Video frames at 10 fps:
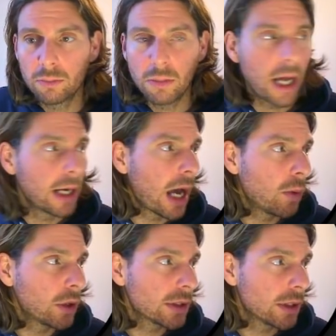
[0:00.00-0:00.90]
allow
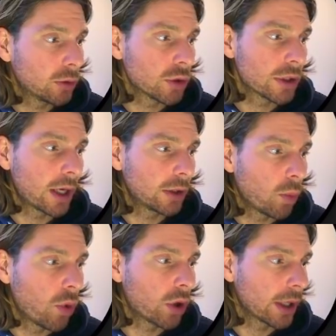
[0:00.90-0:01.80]
us to start
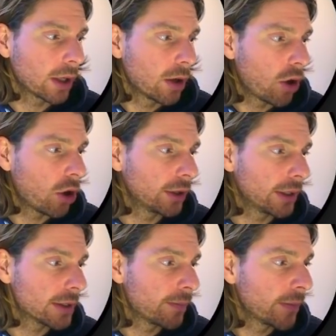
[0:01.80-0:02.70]
working on
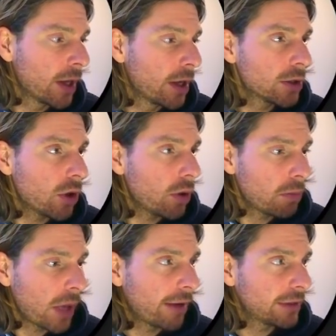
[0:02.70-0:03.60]
this. So
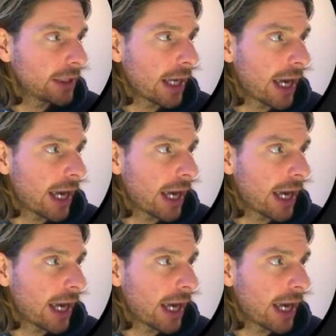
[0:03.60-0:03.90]
everything